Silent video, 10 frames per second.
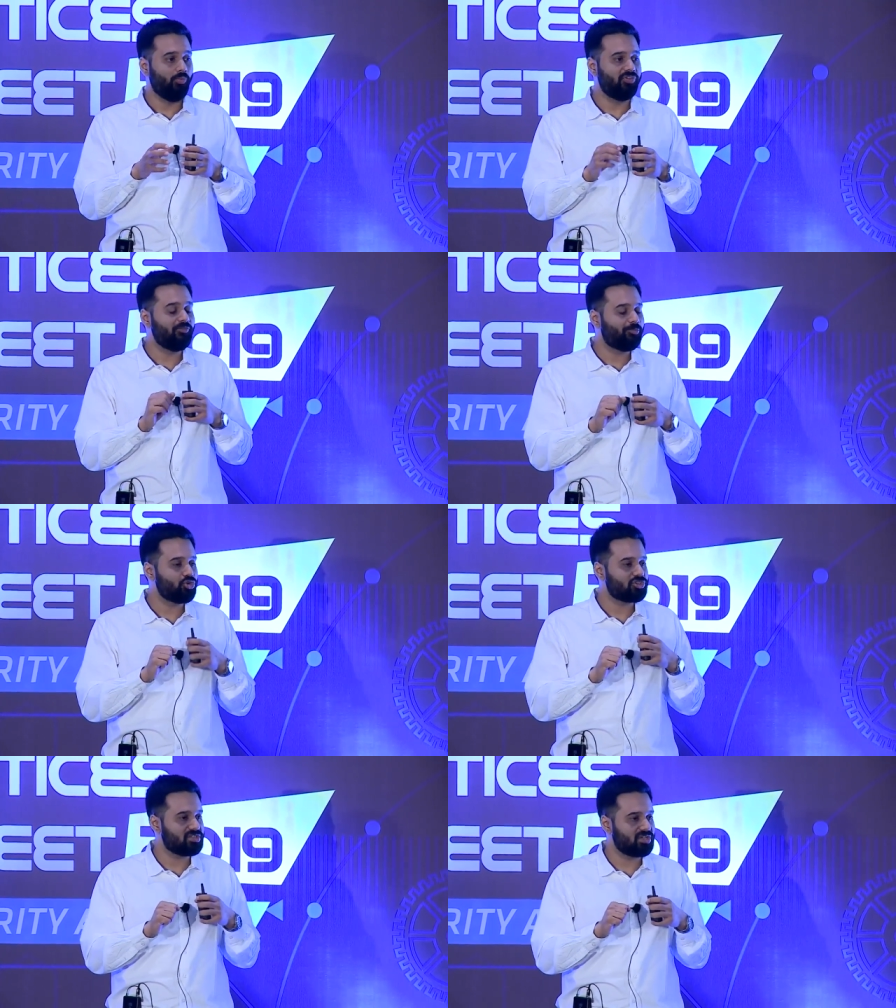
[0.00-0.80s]
we've
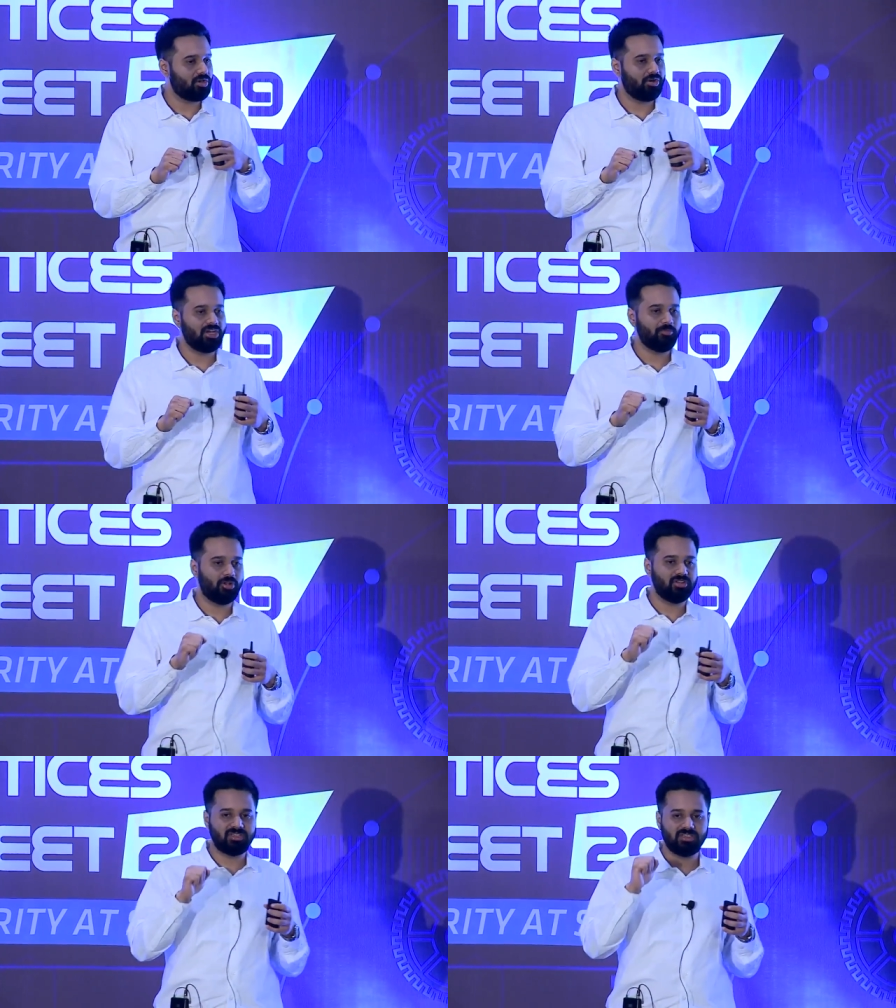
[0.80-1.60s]
pushed our security
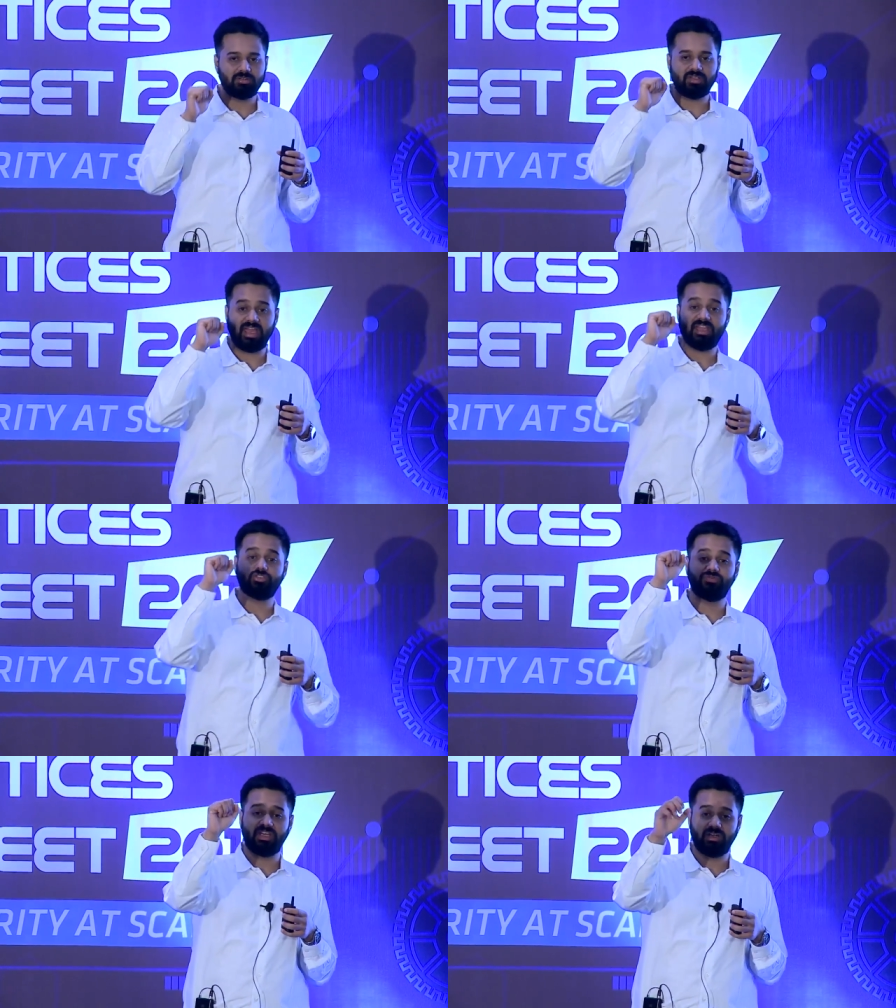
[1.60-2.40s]
policies to the edge
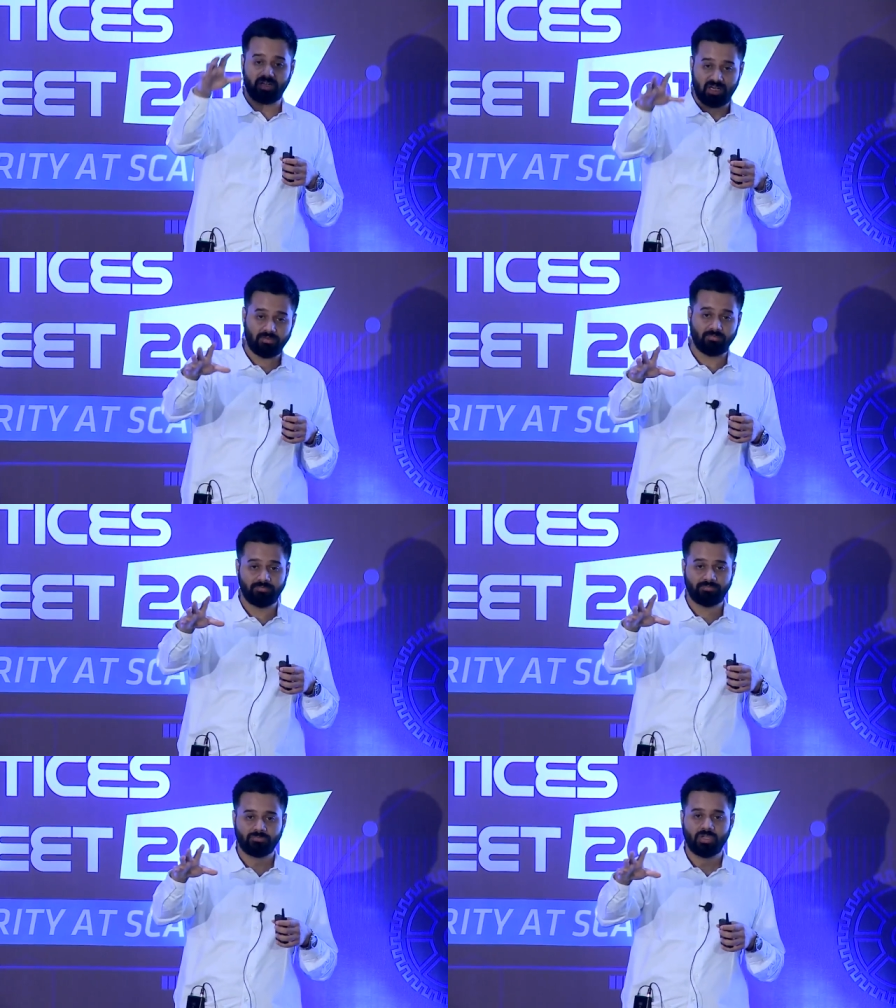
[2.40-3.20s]
of the internet.
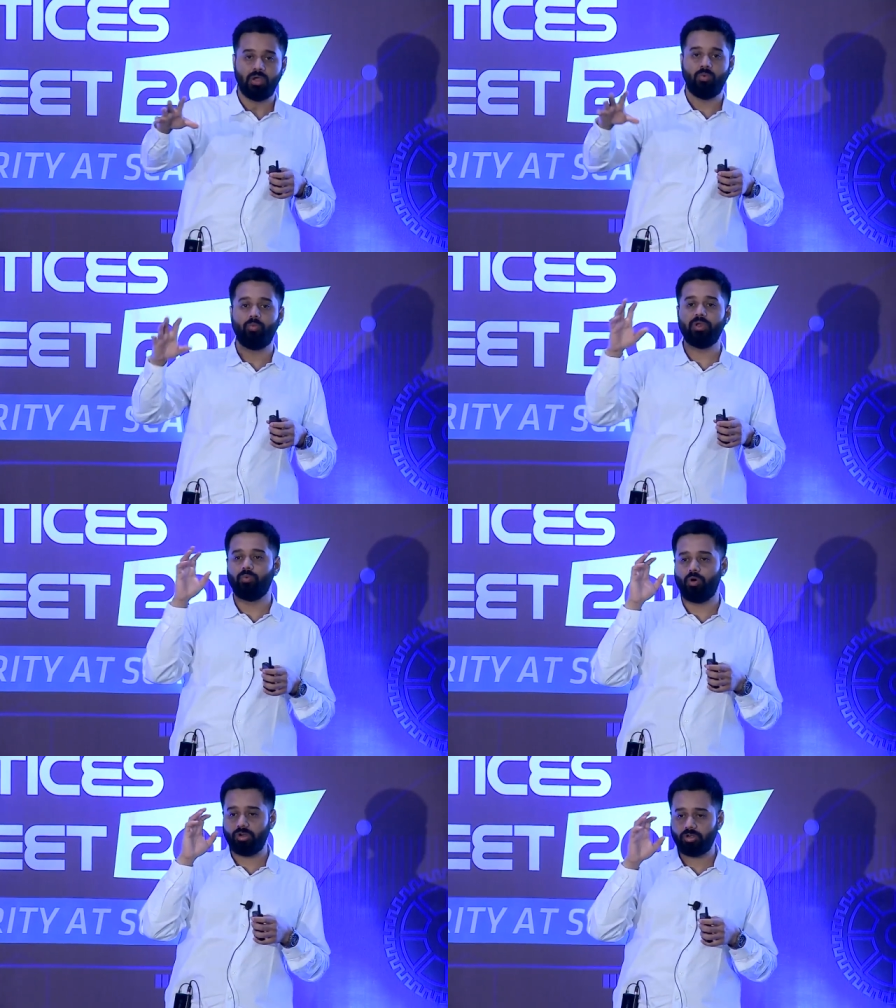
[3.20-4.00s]
We
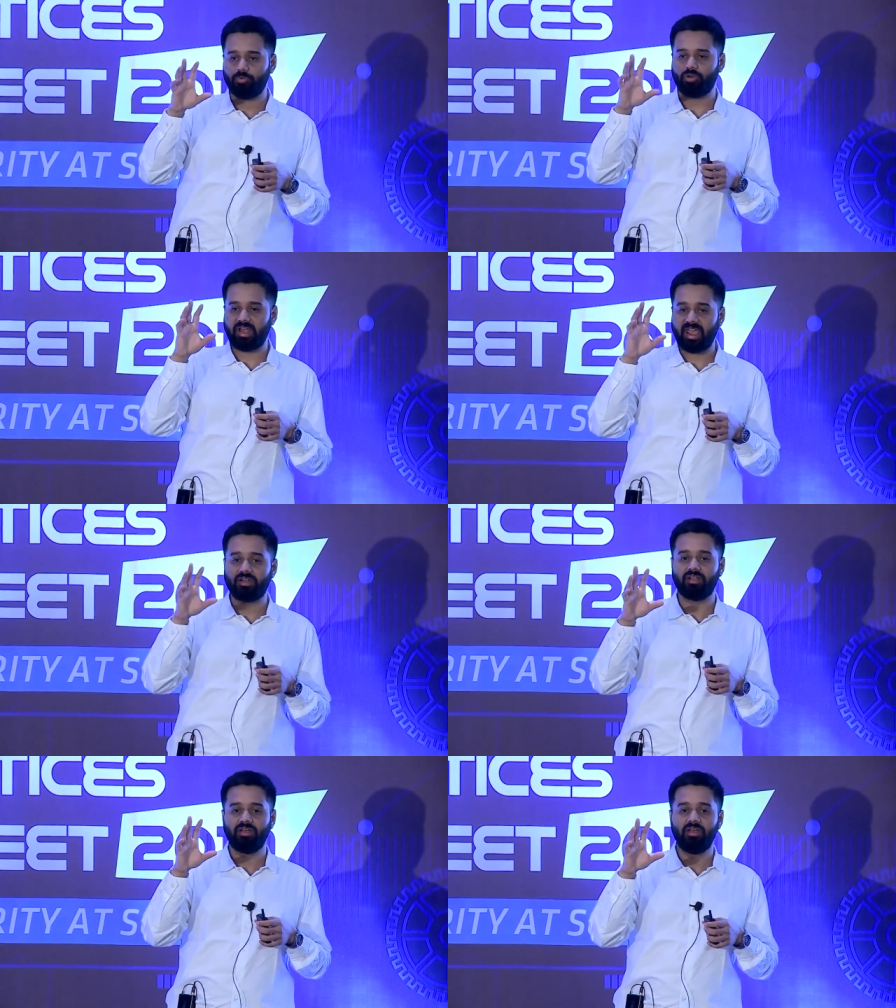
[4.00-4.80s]
want to protect